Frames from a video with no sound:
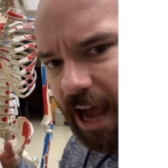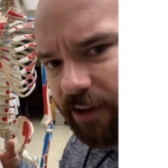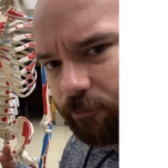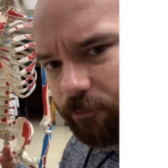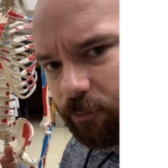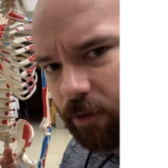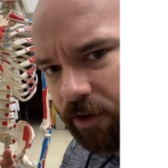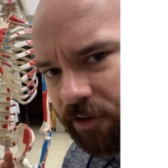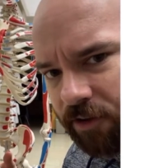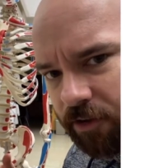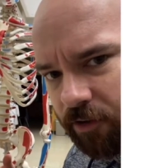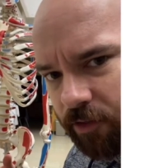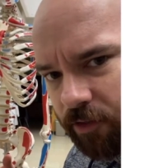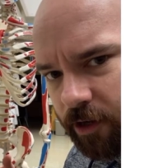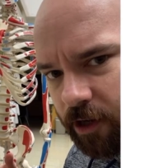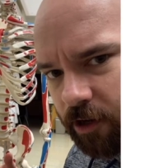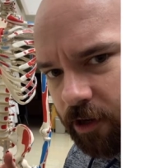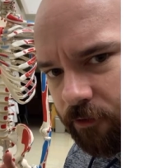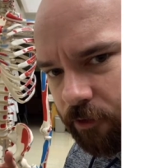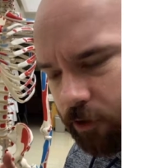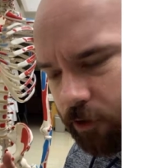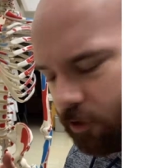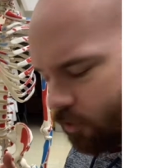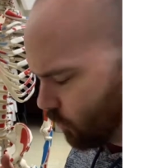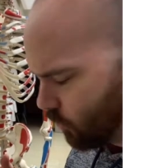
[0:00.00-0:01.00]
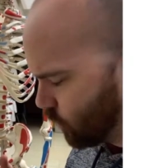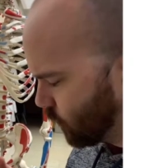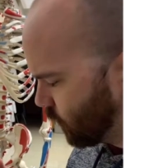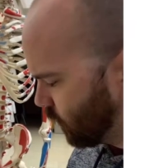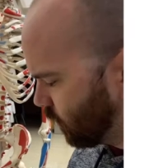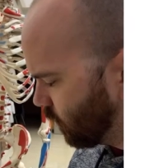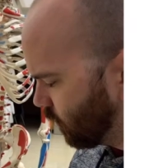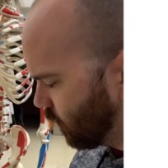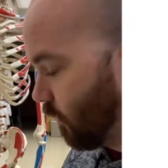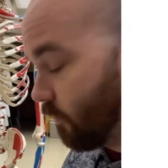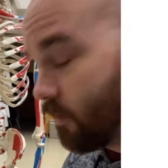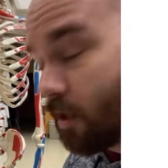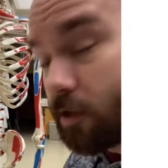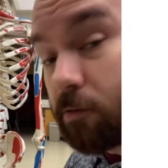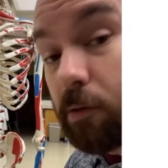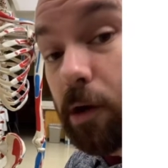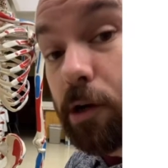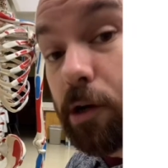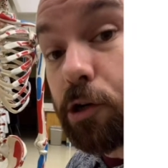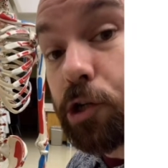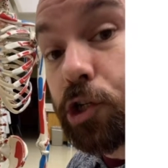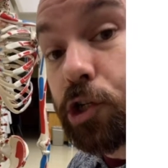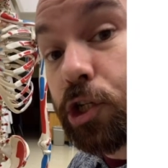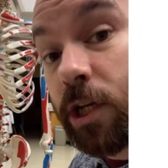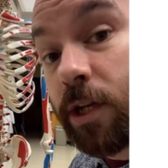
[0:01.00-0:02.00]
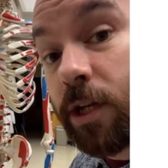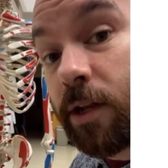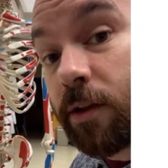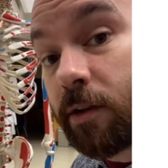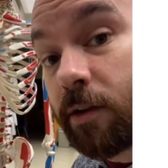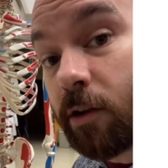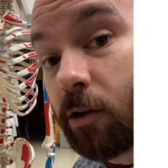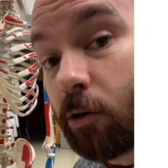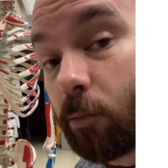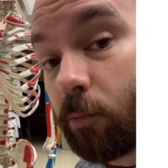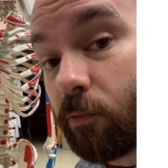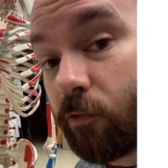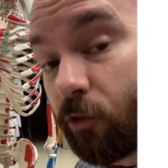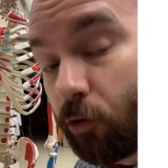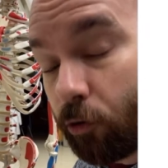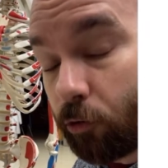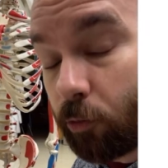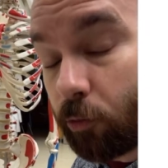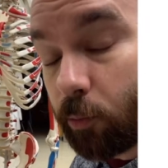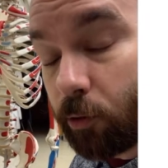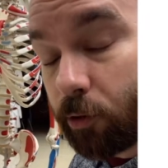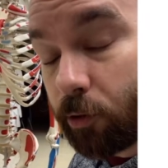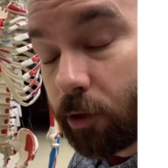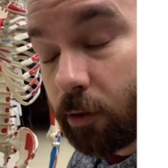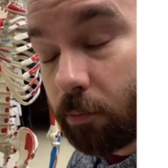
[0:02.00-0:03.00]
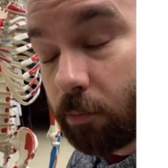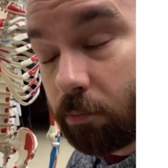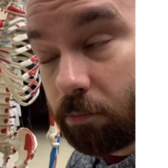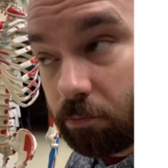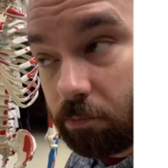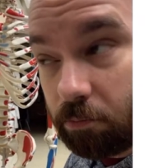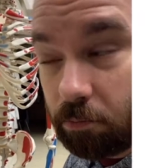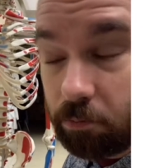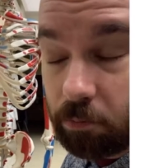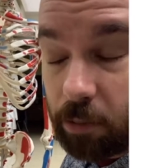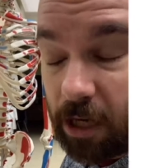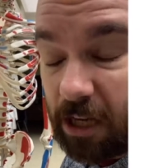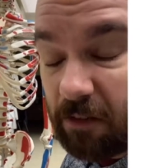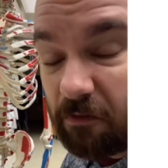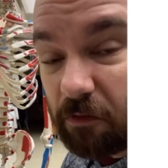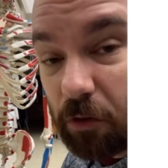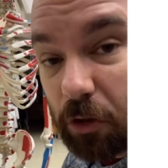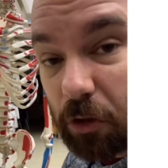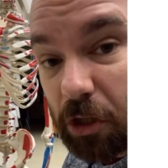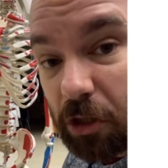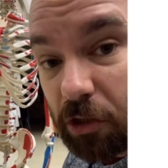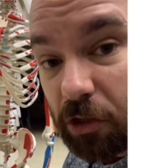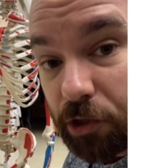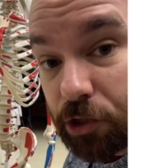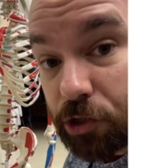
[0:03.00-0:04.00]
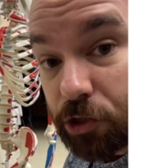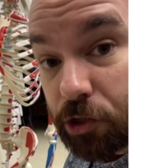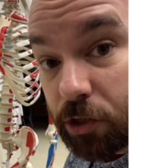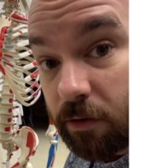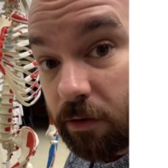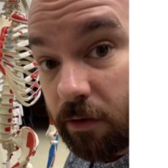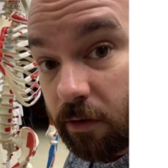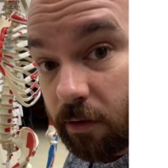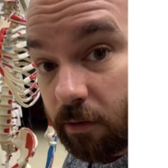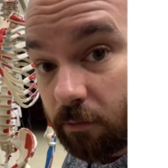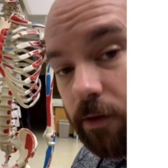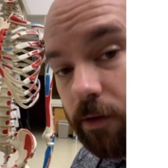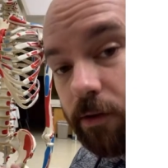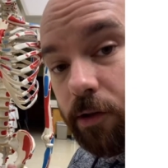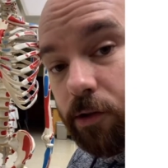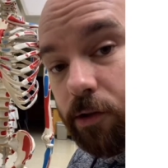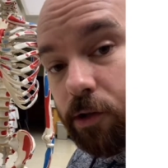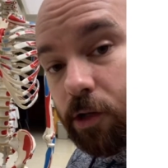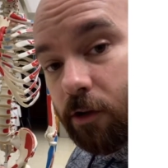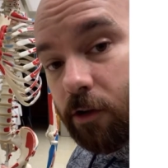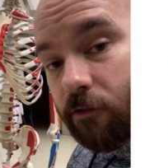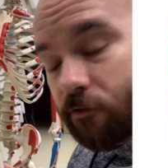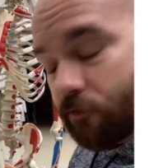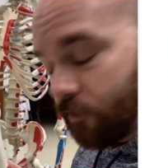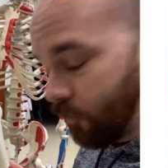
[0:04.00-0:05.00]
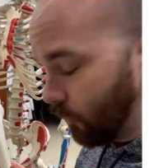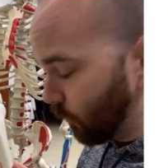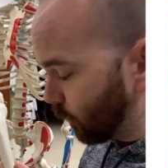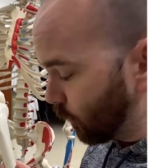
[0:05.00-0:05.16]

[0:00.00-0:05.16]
muscle there for cushion. That's why your shin is so vulnerable to painful collisions. So you can feel your